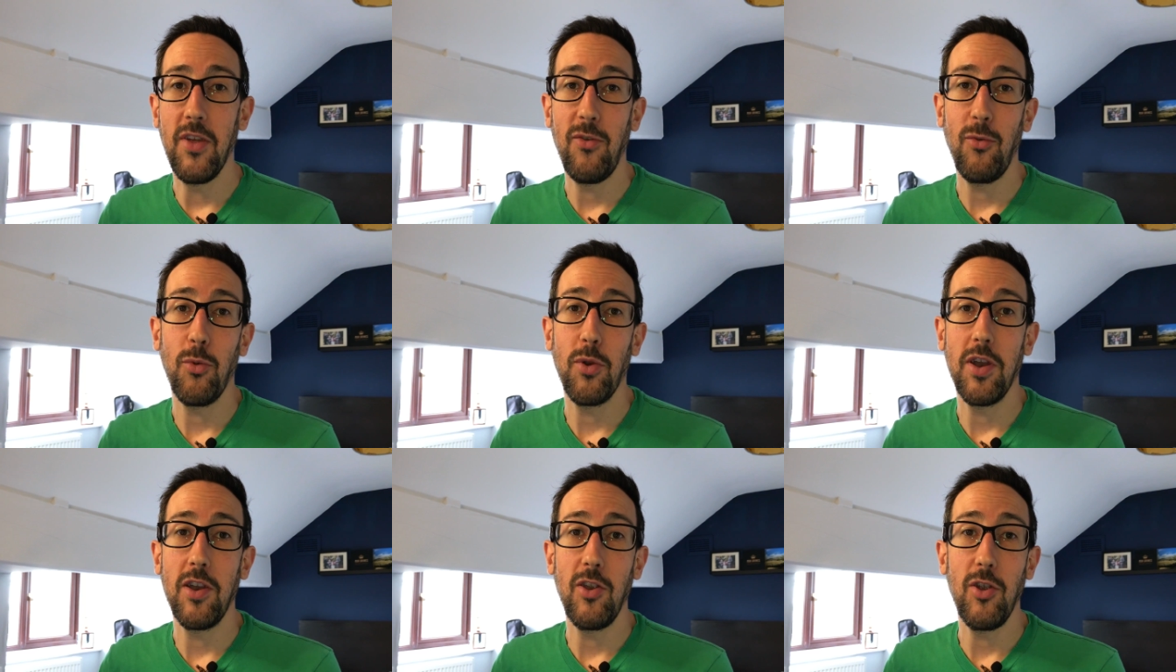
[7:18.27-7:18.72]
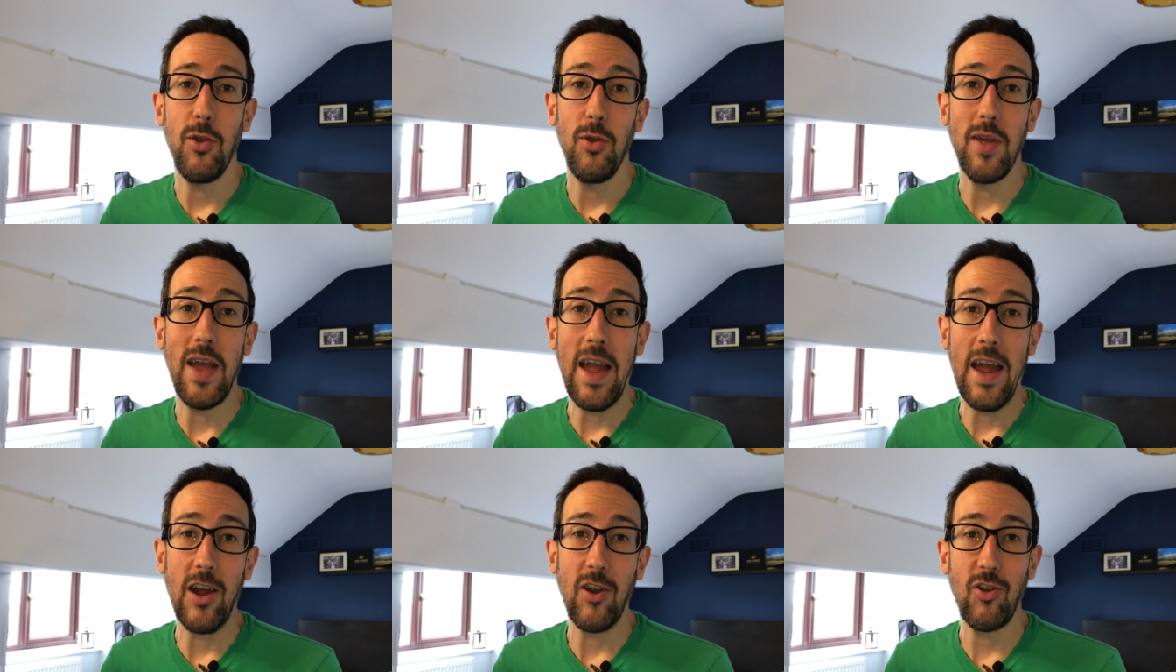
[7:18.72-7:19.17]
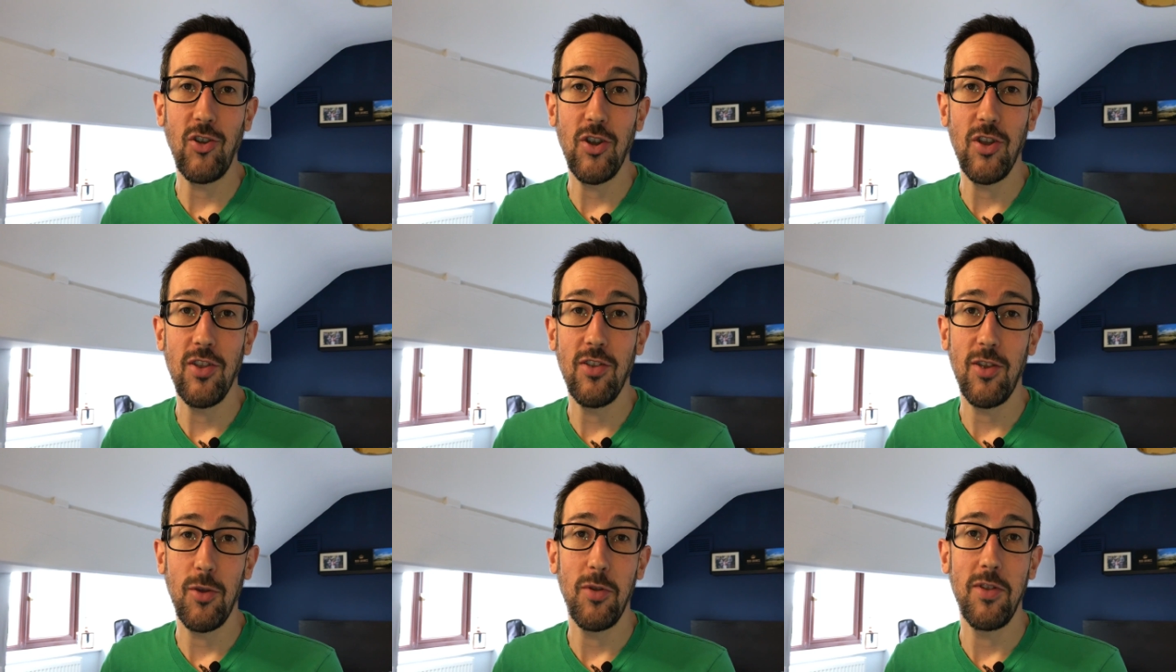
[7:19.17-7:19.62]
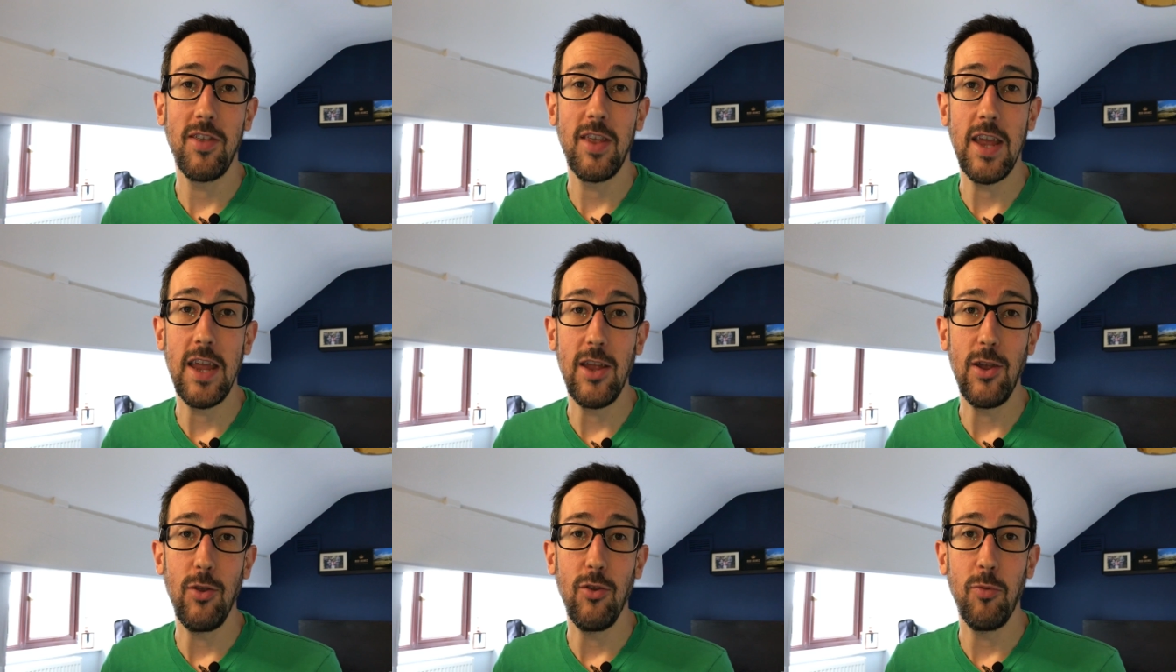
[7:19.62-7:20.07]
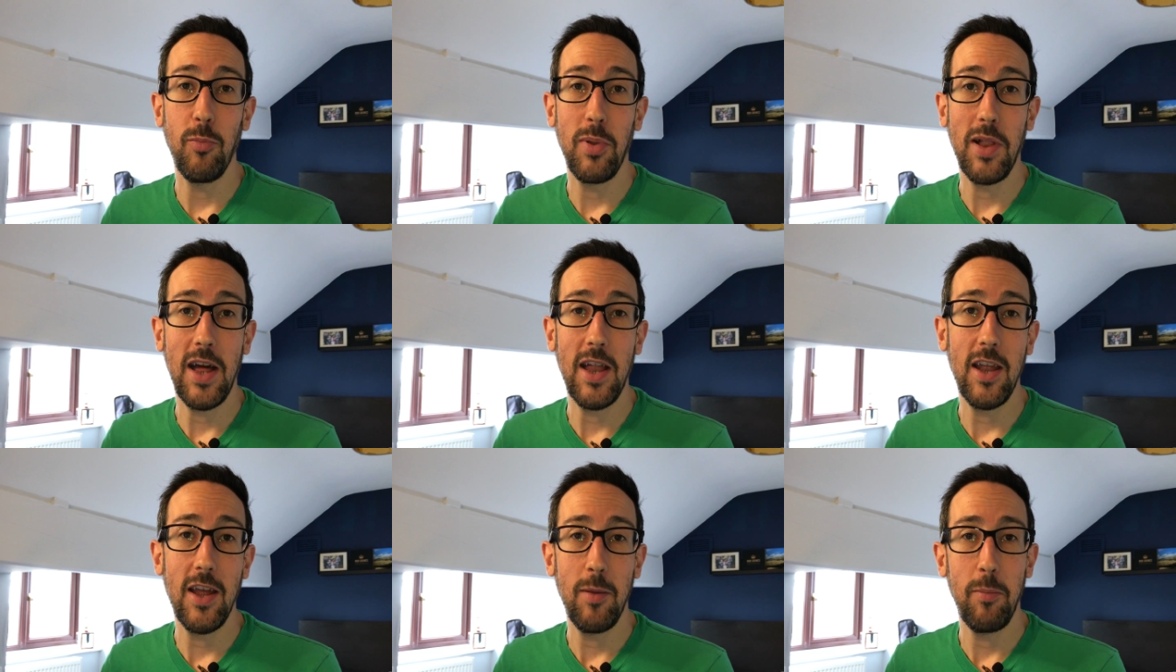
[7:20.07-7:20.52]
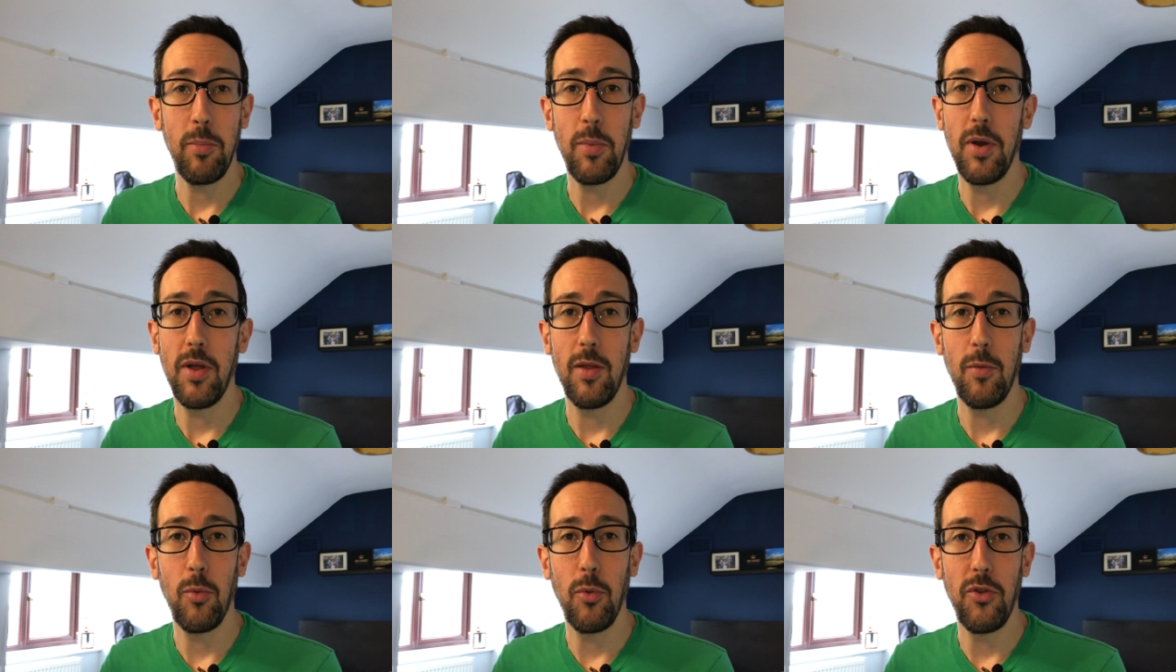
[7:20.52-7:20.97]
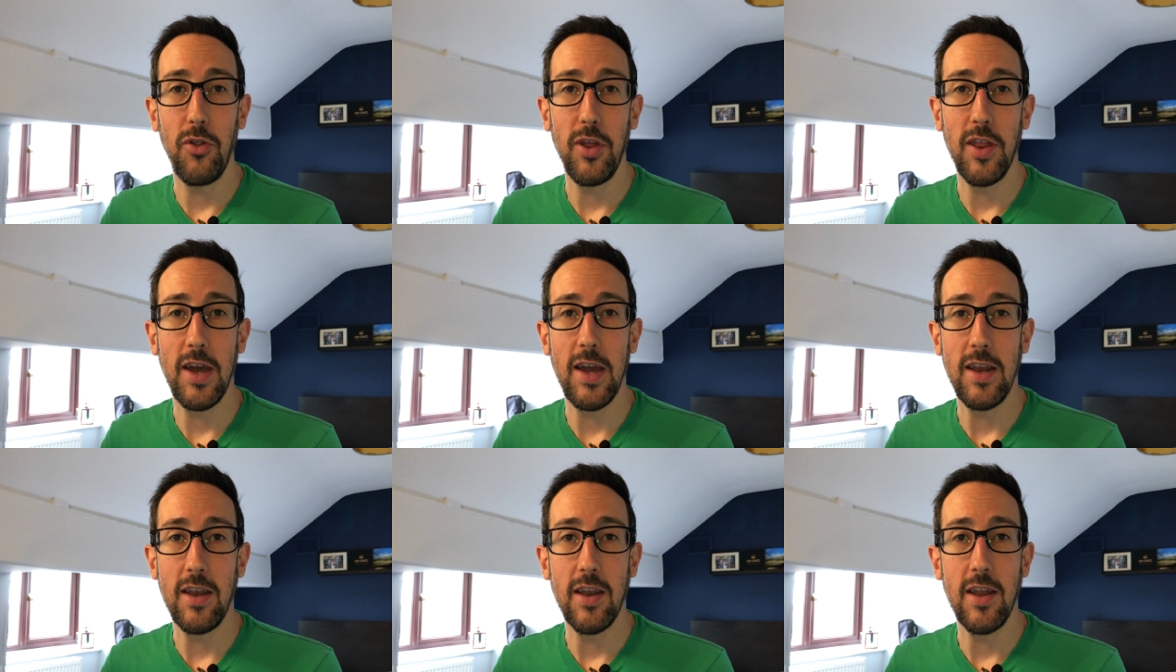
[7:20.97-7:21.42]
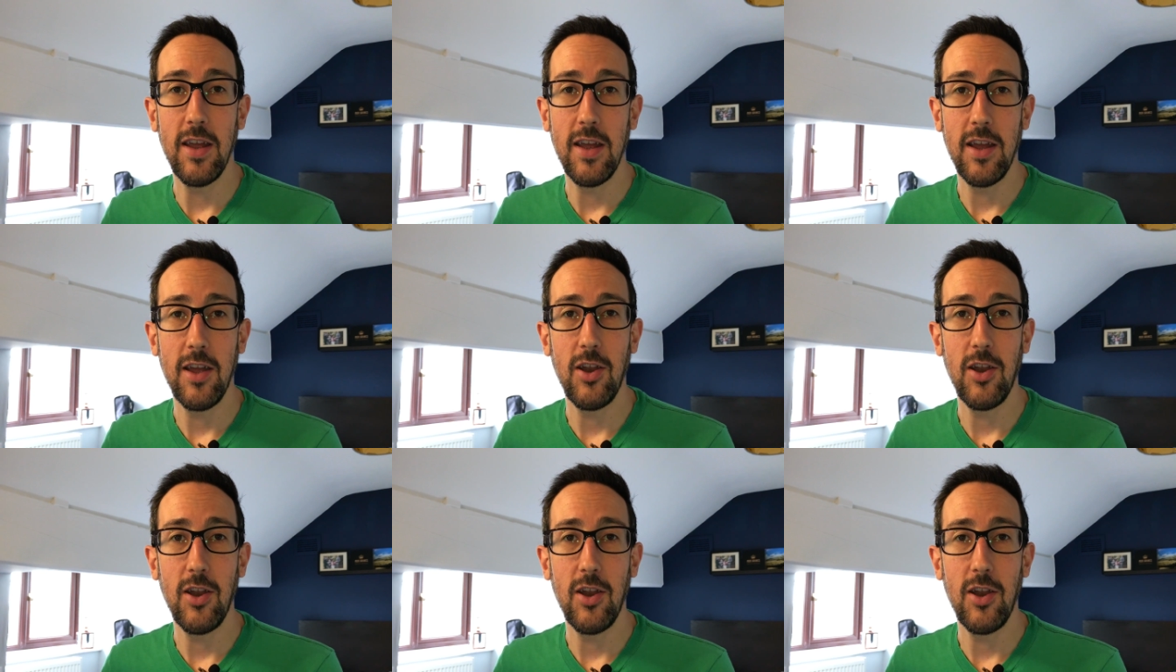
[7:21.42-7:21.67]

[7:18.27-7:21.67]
If you want to do actions, I would say use Planner, but we'll do that in a,